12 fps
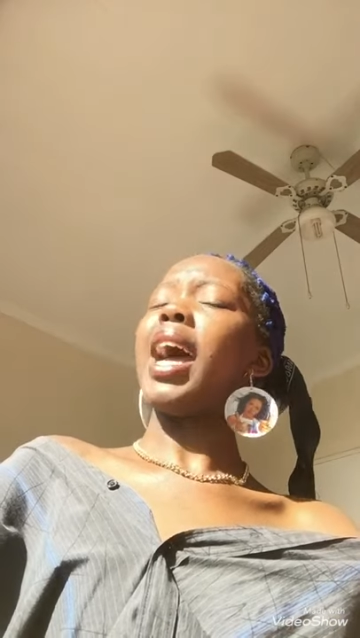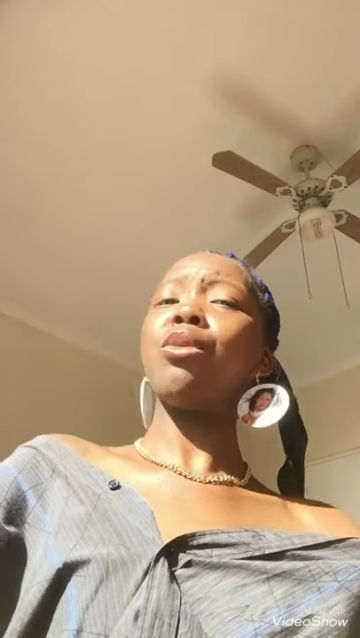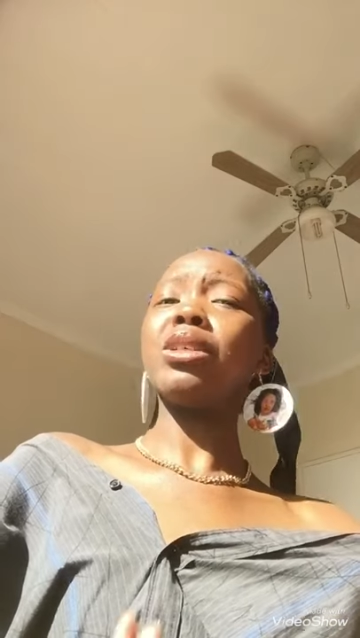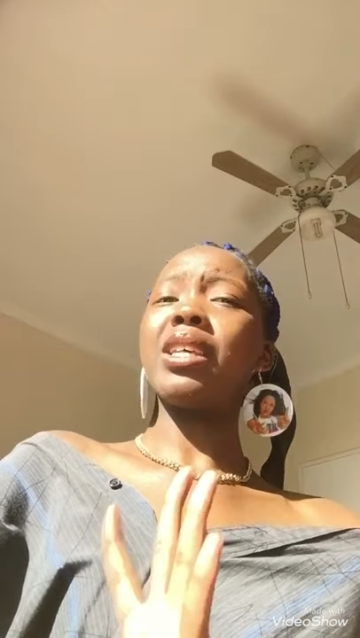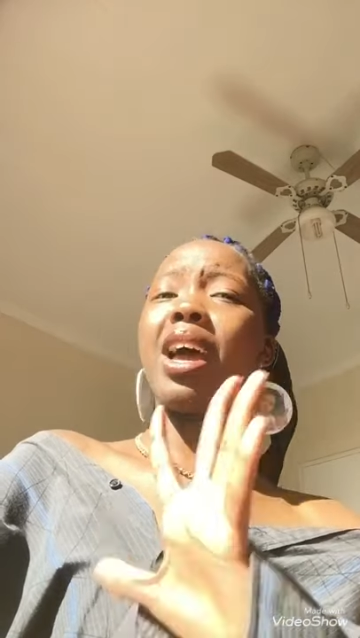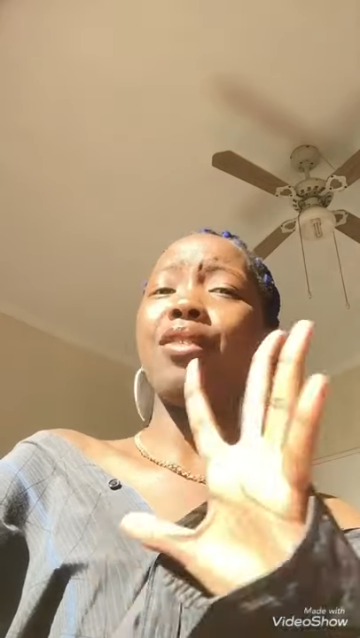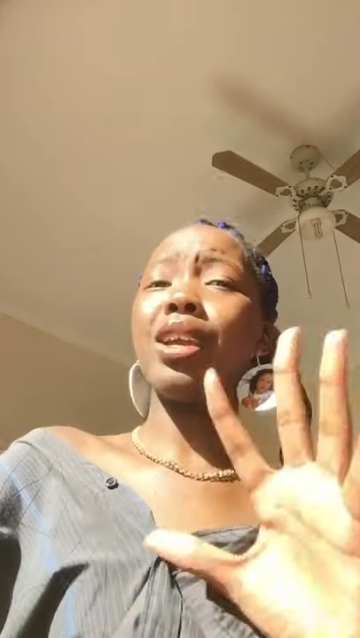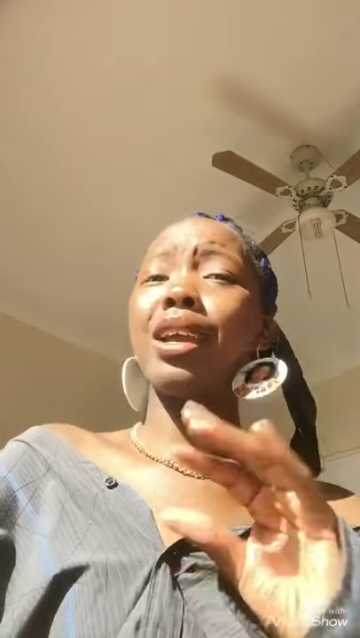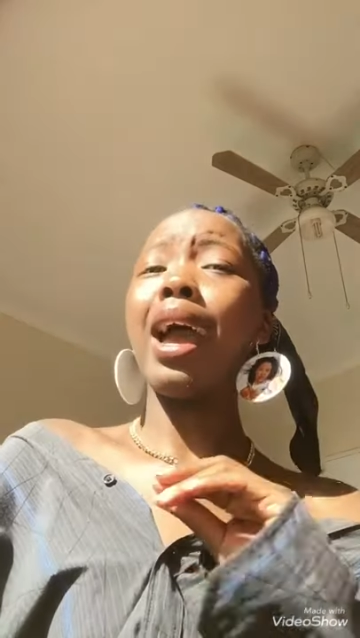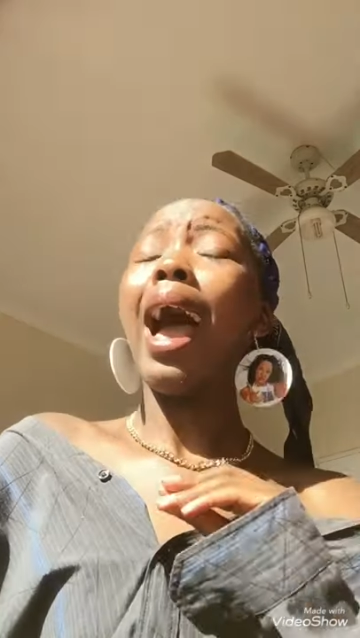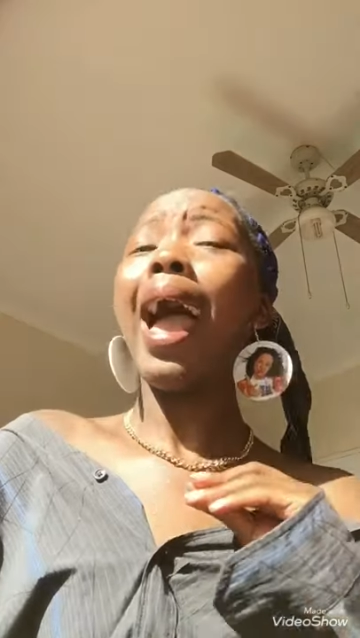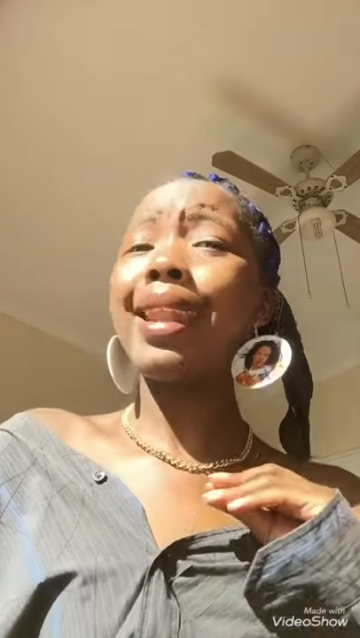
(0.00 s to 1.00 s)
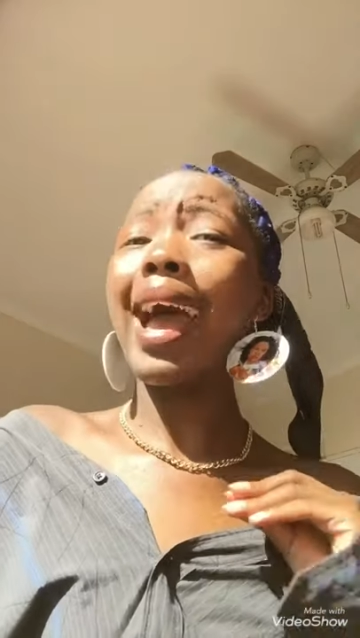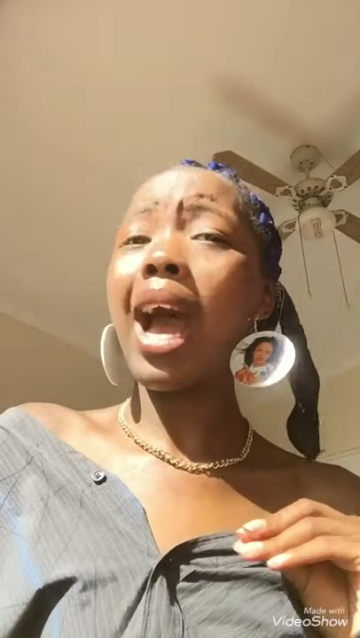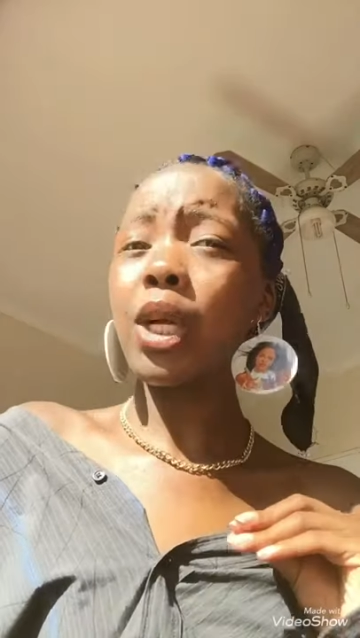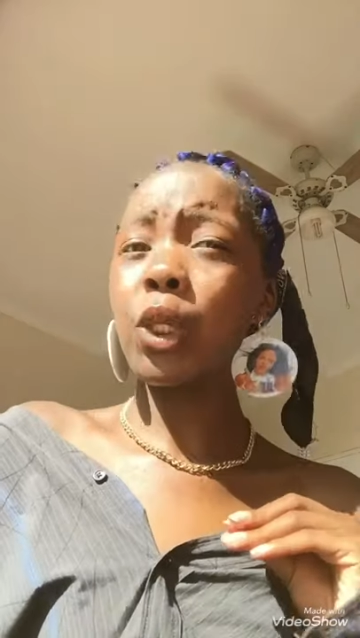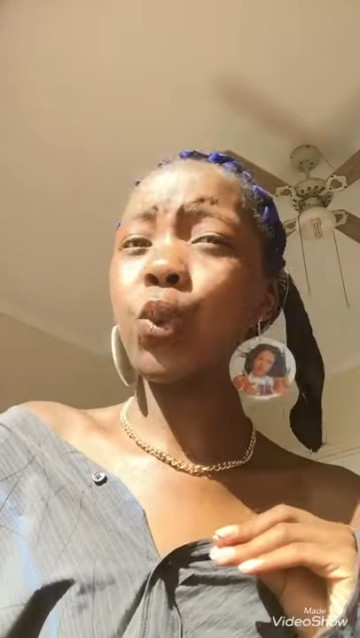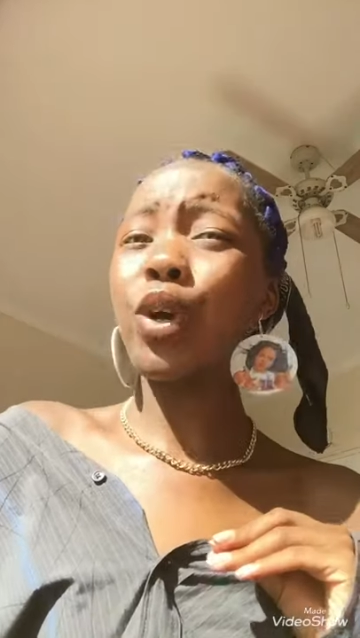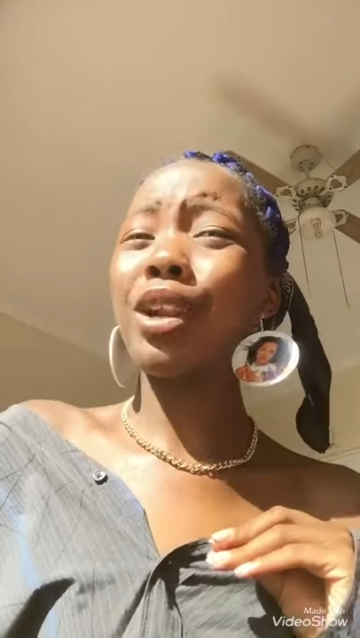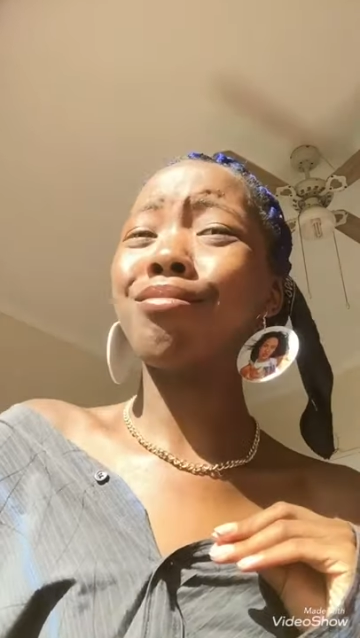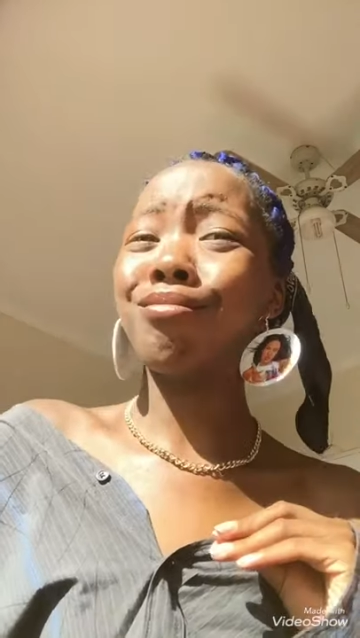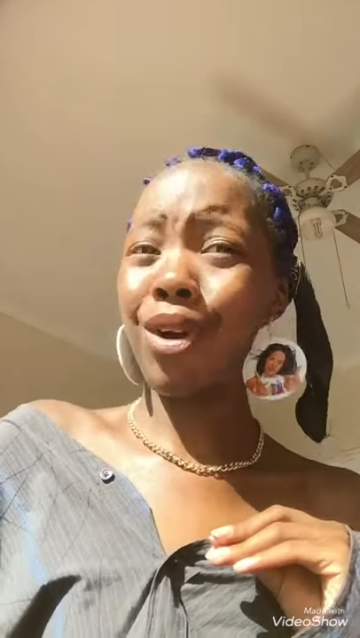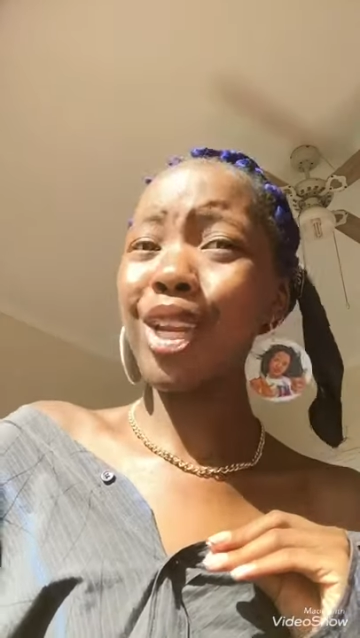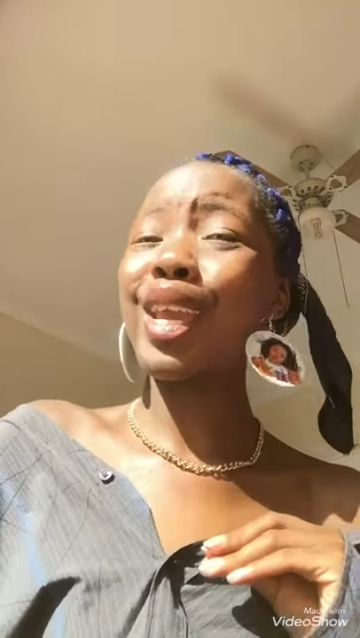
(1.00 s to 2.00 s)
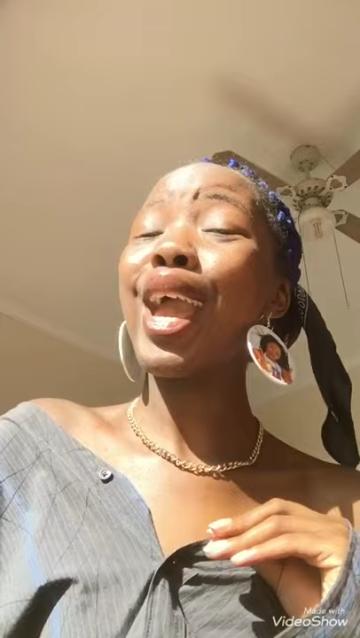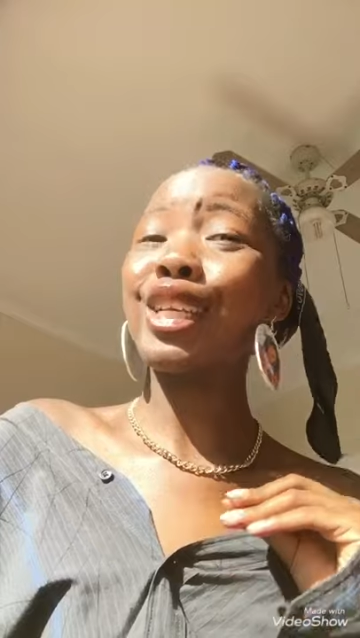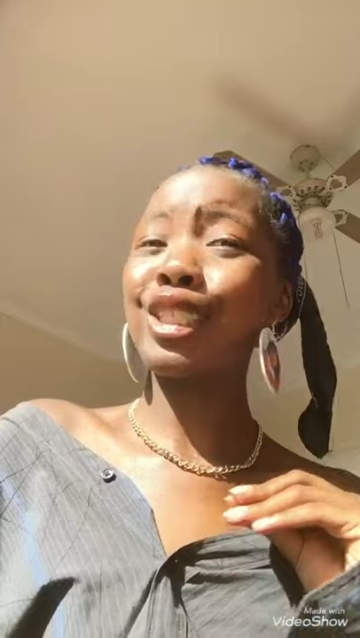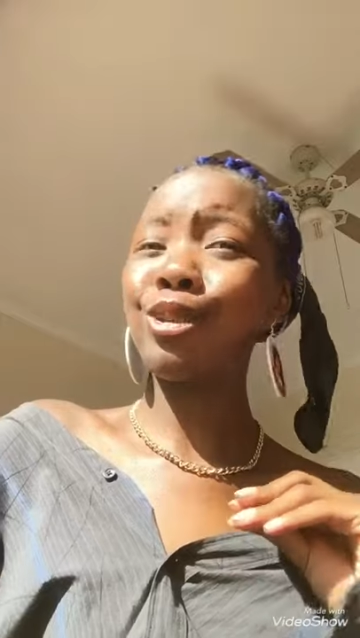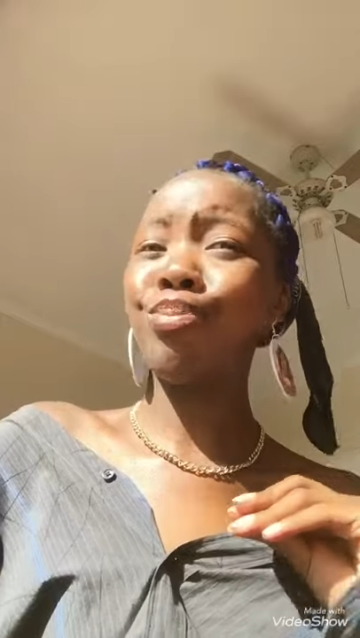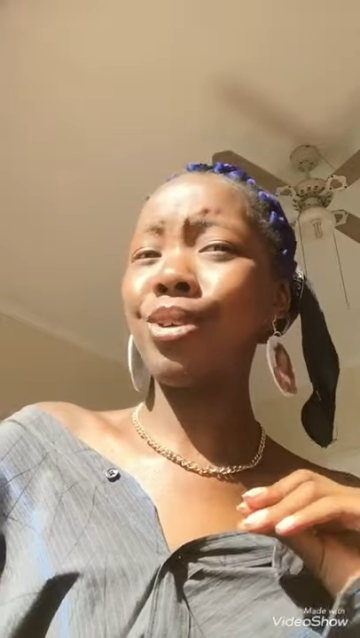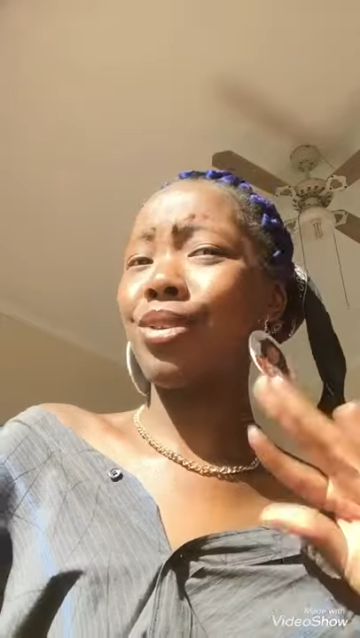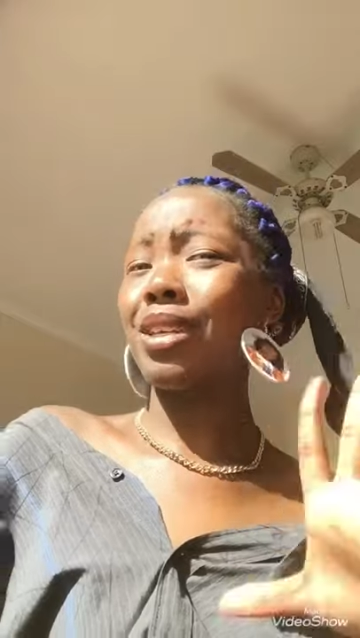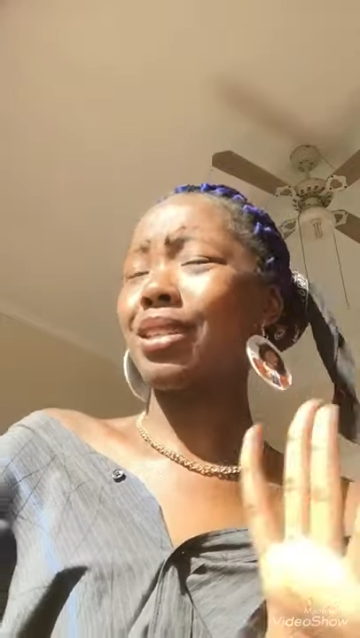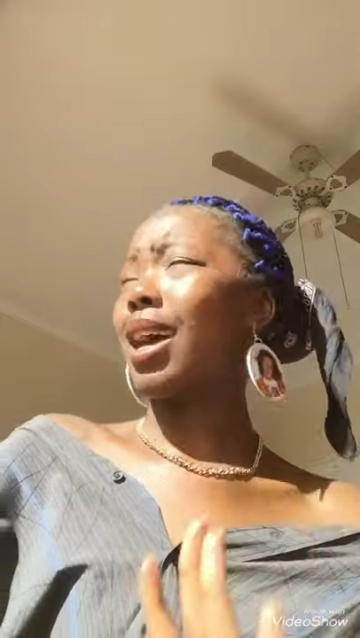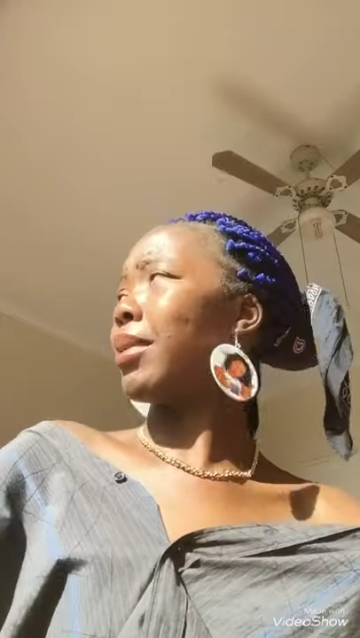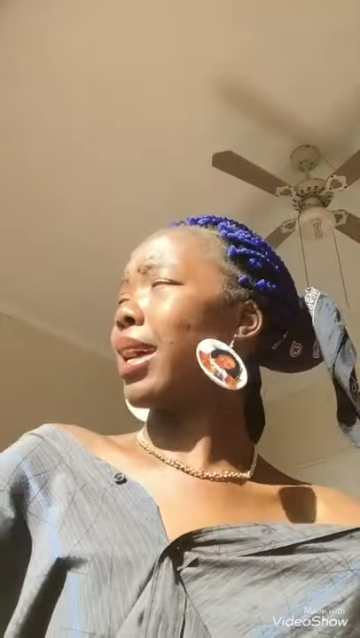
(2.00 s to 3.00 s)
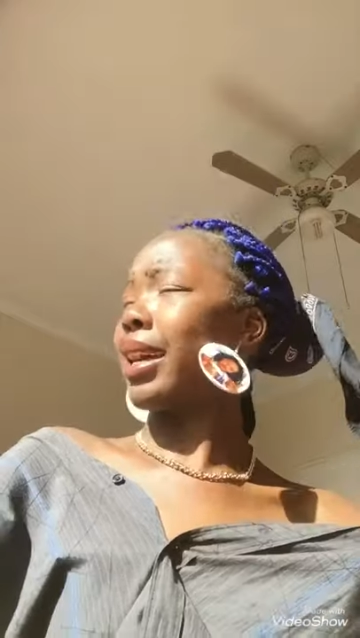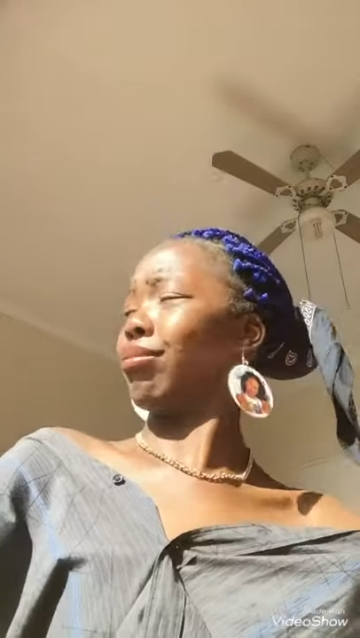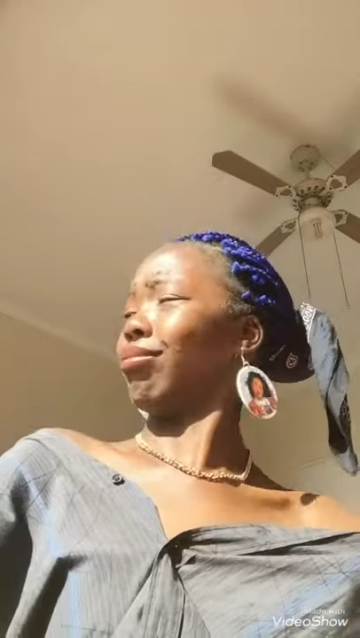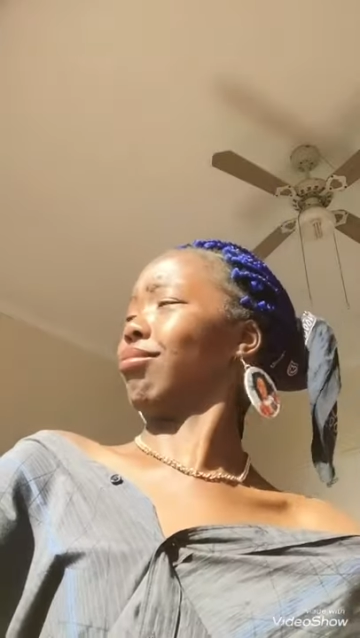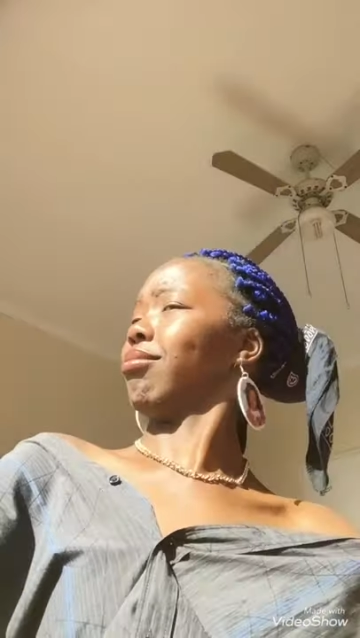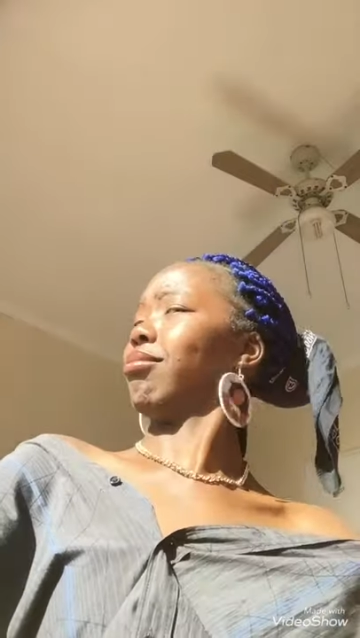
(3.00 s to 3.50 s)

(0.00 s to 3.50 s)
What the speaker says: I was having an outward body experience. I'm like,